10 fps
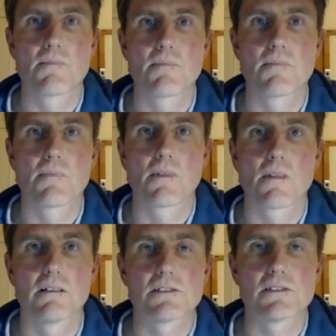And
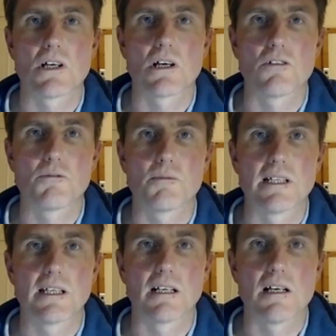start off by taking a
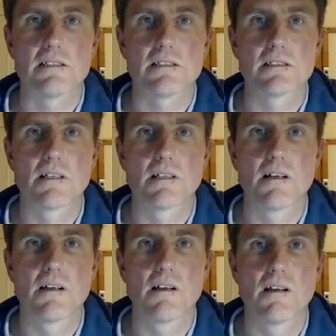nice
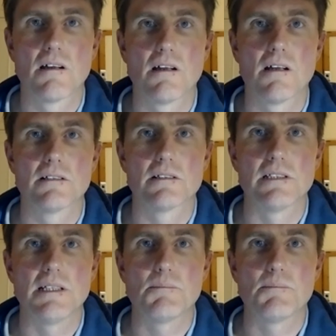deep
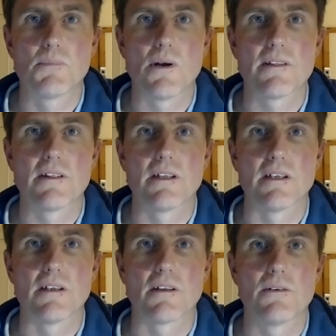breath in through your
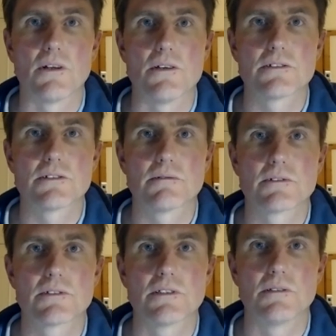nose. So
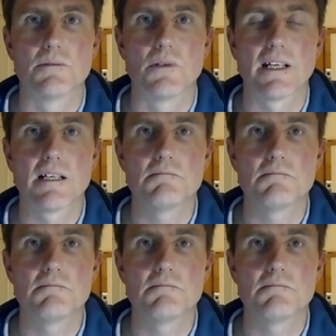breathing in.